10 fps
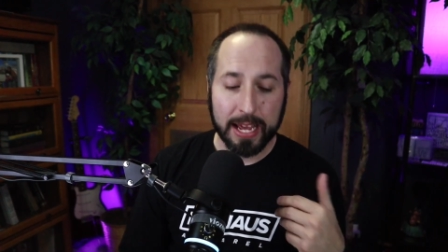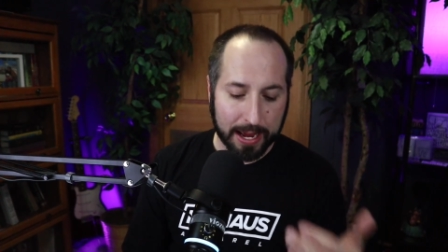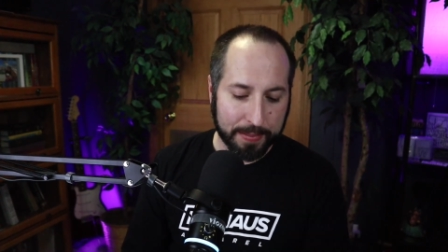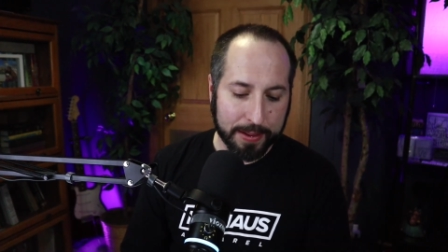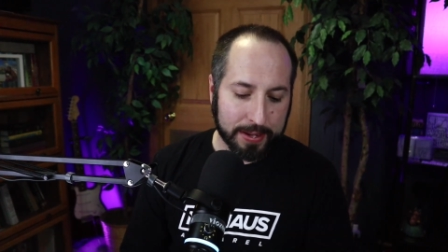
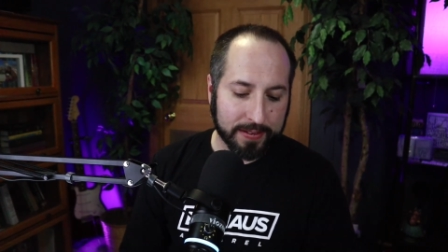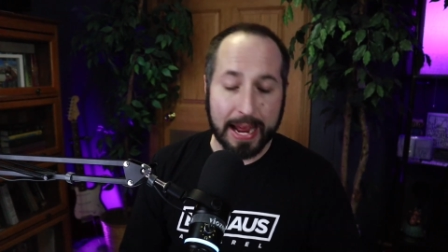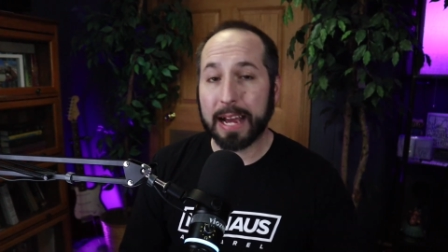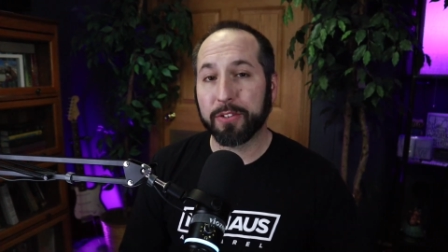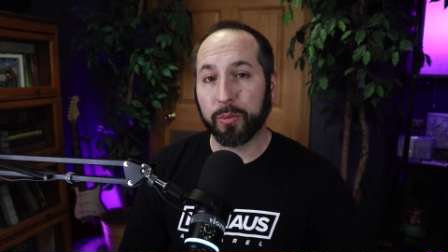And maybe even
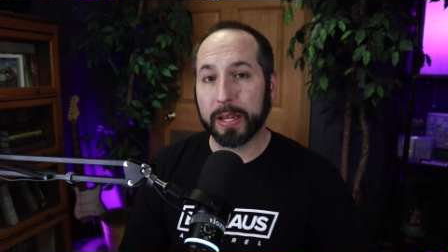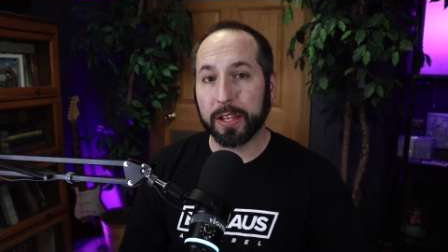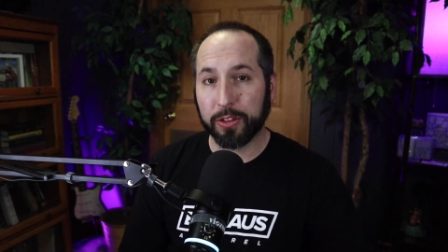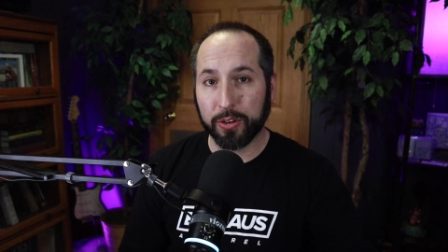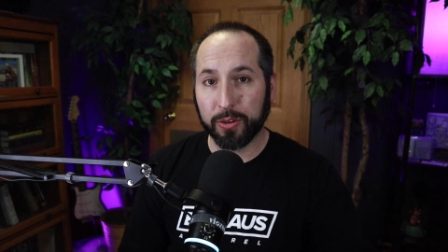after we
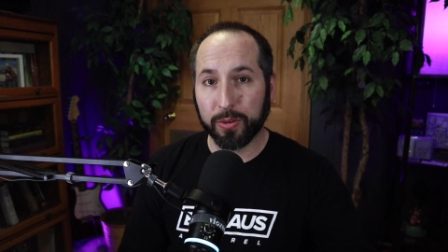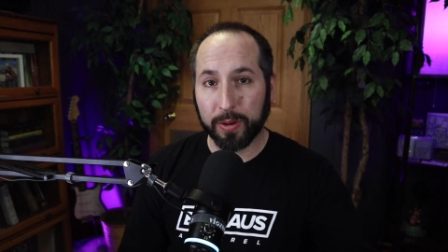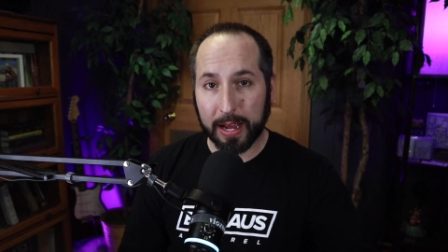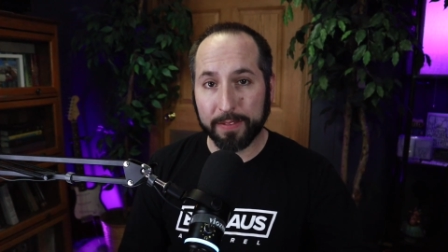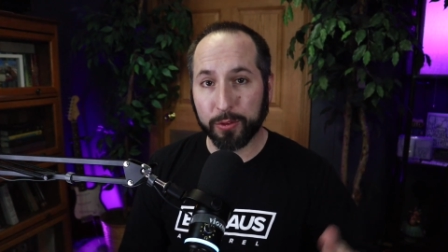get through,
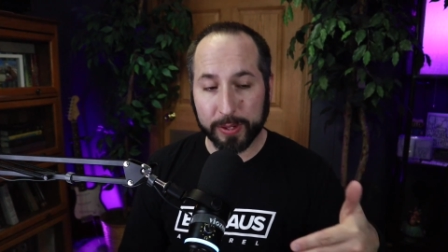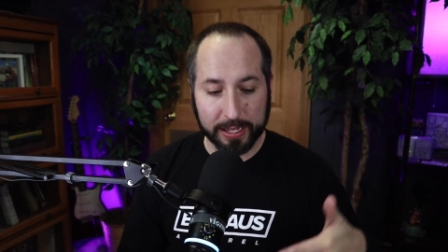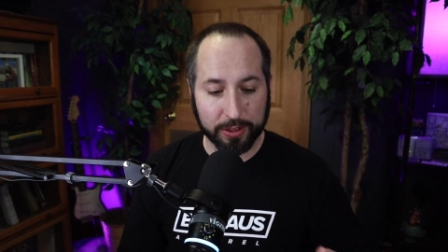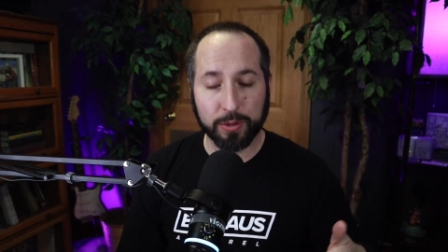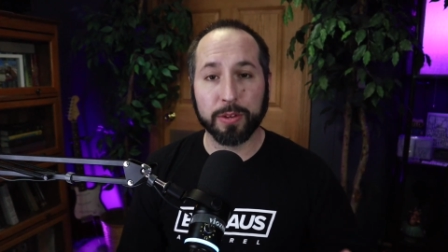after we
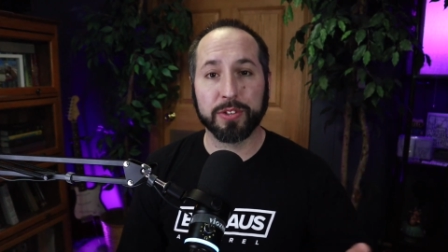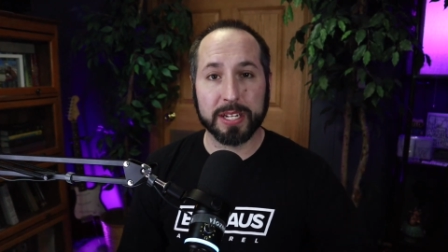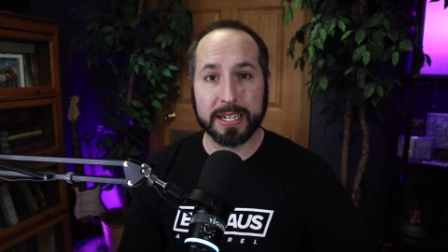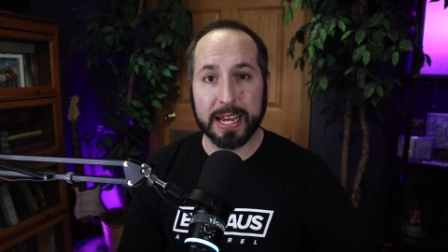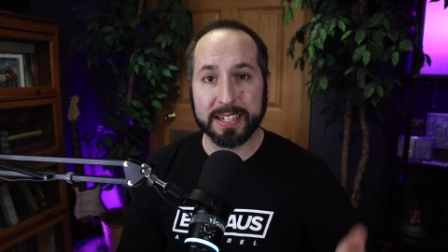get through those
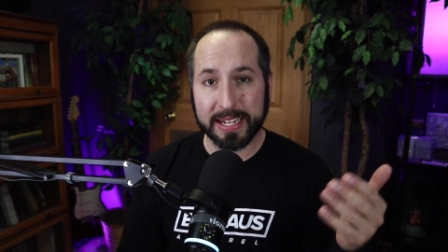ten days,